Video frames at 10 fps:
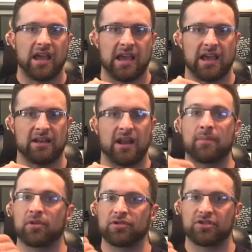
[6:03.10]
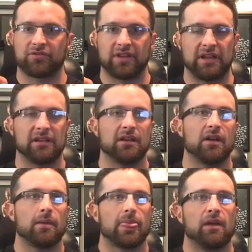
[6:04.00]
and hypertrophy
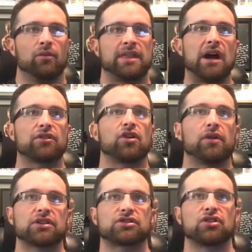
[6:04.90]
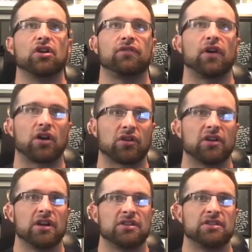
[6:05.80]
without going so far
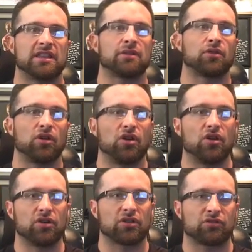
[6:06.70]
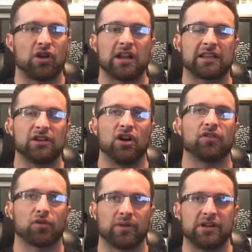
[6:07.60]
that they were chronically
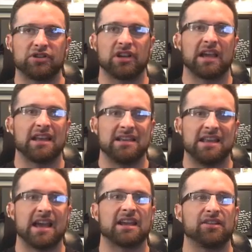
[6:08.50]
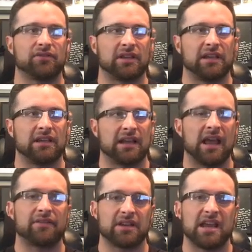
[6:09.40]
overreaching and
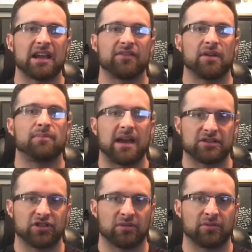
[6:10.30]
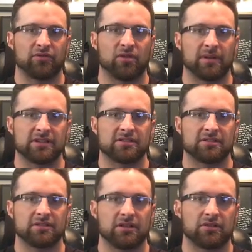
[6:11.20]
having negative impacts on their performance,
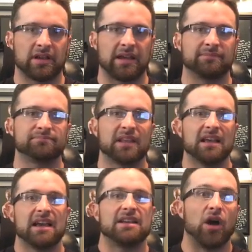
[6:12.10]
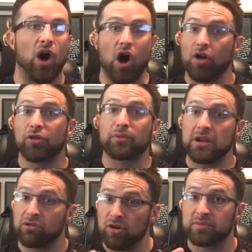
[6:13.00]
okay? Now, all
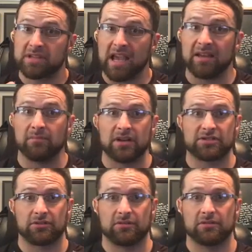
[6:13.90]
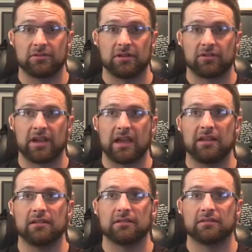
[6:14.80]
three groups gained muscle,
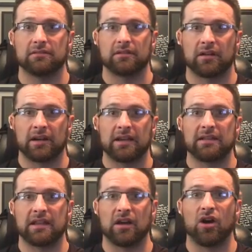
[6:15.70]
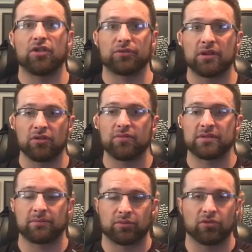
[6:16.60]
okay? All right? All three groups
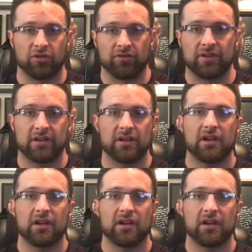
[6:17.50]
improved,